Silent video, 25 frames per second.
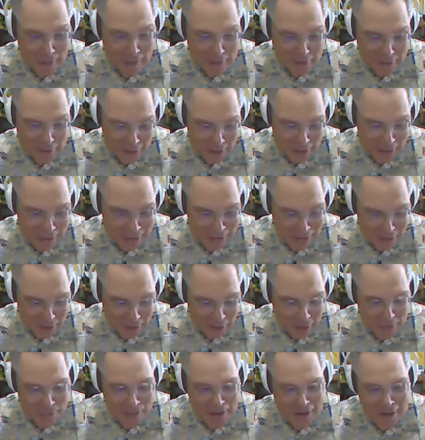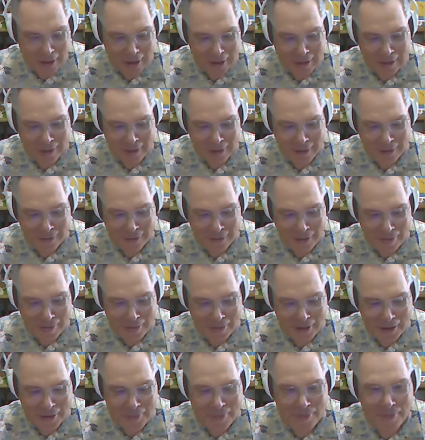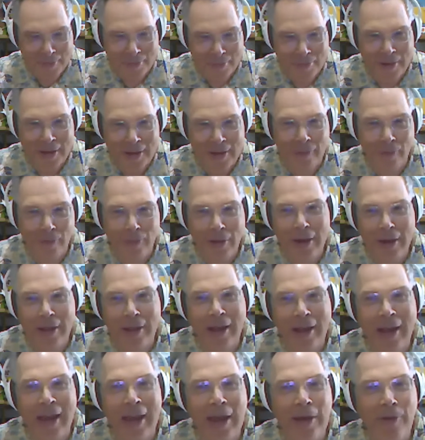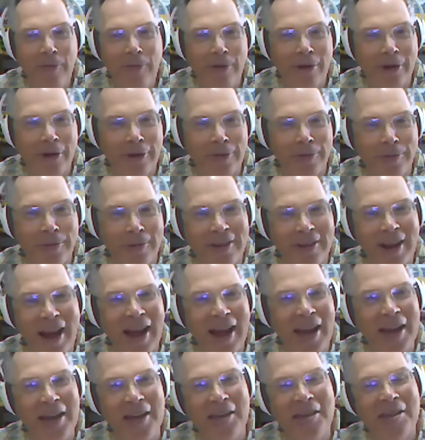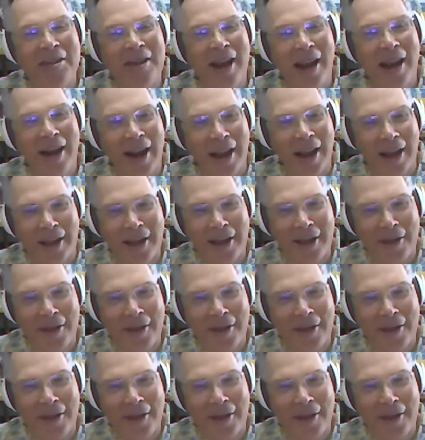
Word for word: she looks a little bit like the description, but one of the key words was hygienic